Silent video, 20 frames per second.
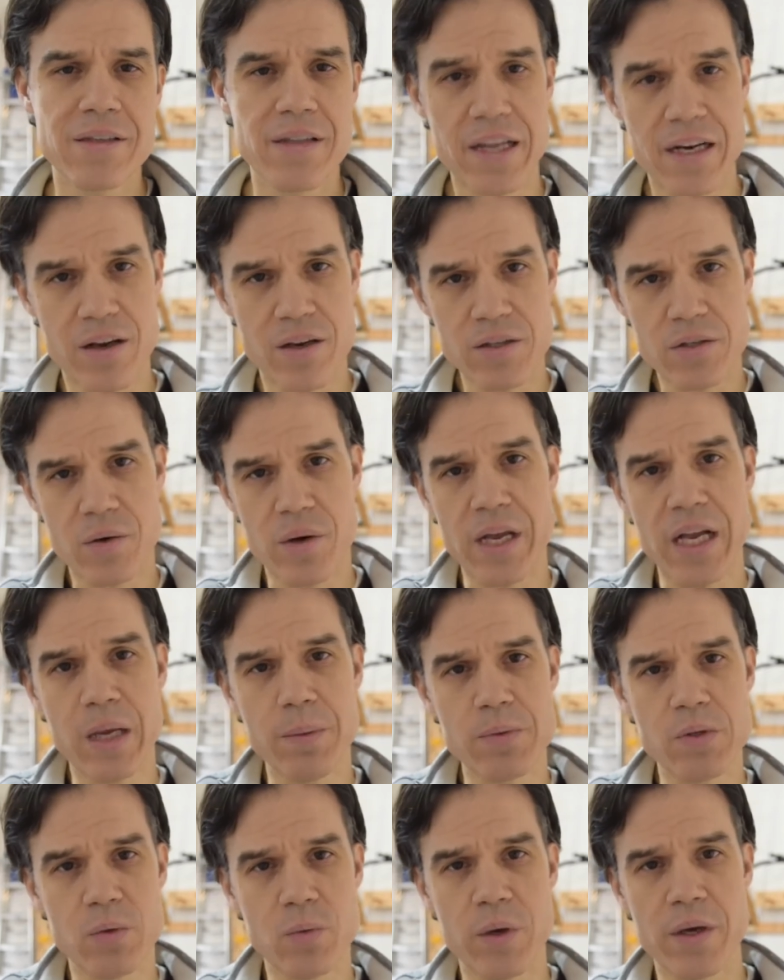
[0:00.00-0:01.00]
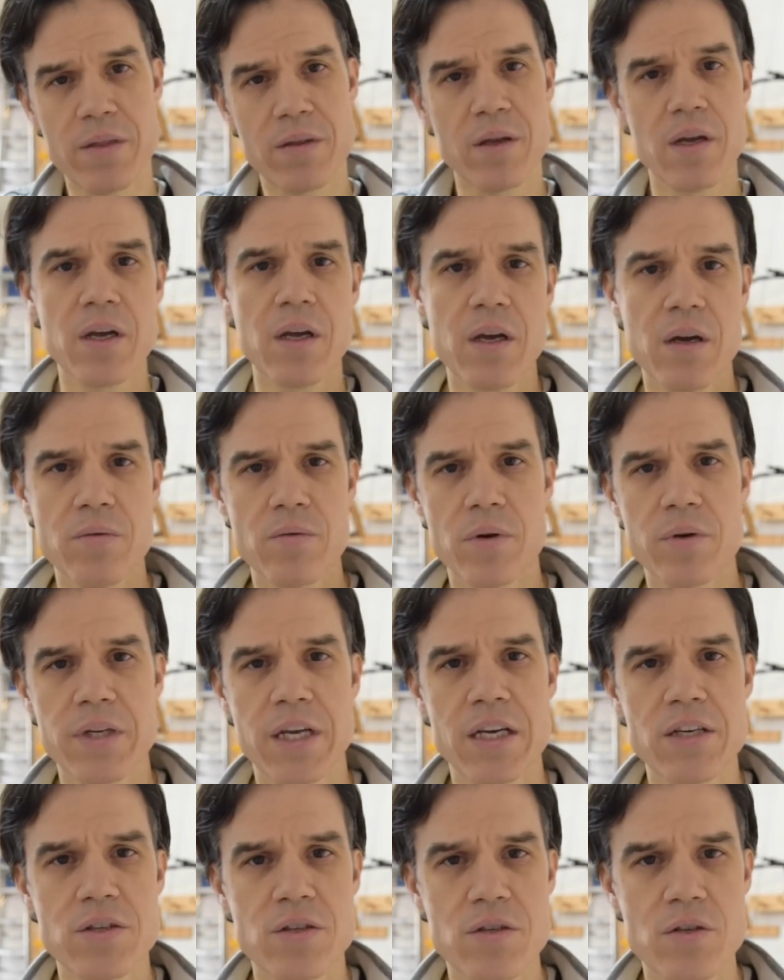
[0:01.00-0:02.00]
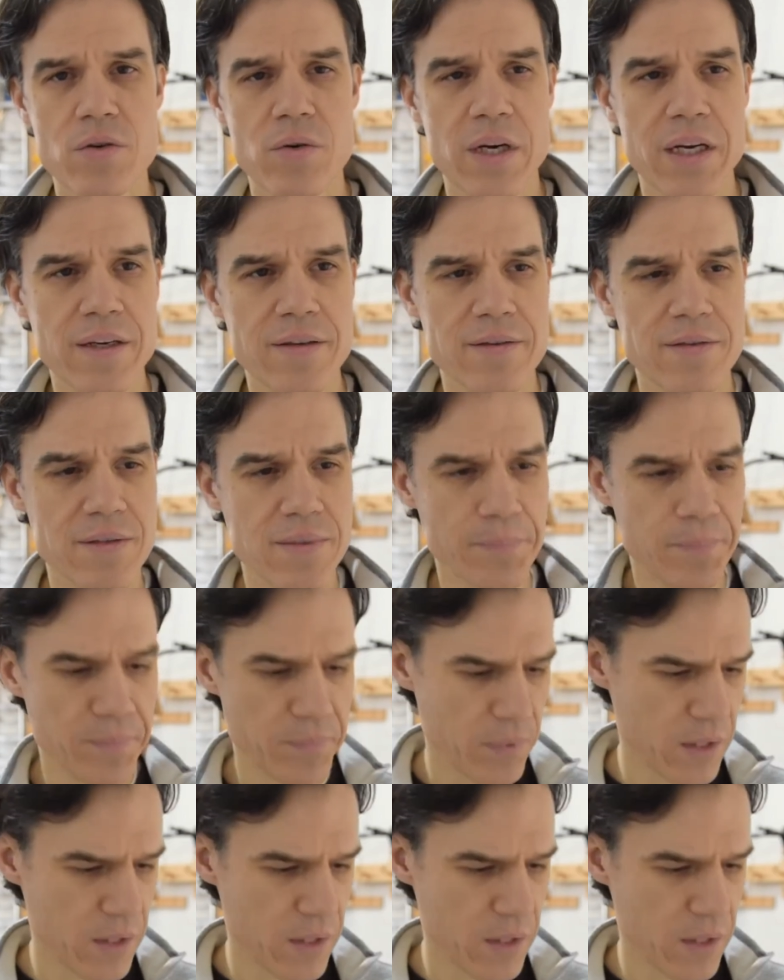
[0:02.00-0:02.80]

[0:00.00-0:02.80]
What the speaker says: That also helps with rotation tricks.